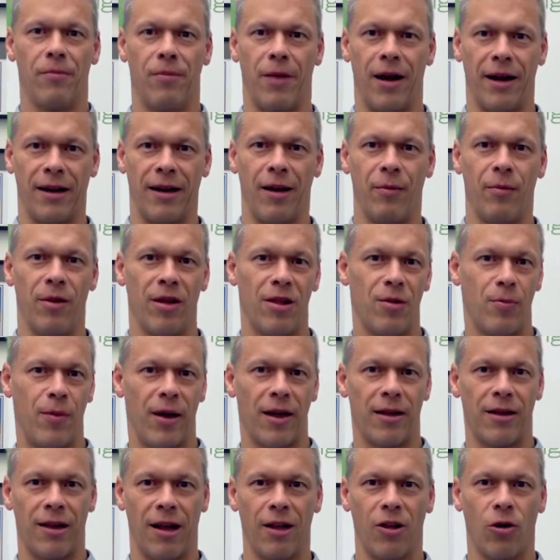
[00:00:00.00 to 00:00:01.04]
my name is
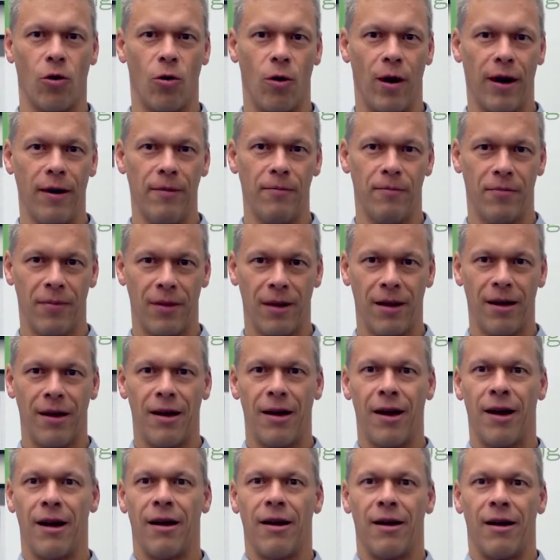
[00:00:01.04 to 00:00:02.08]
Pascal Drouin.
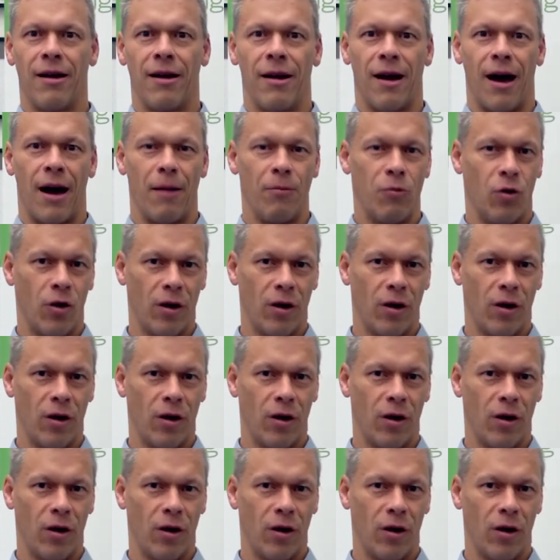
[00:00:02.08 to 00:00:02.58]
I'm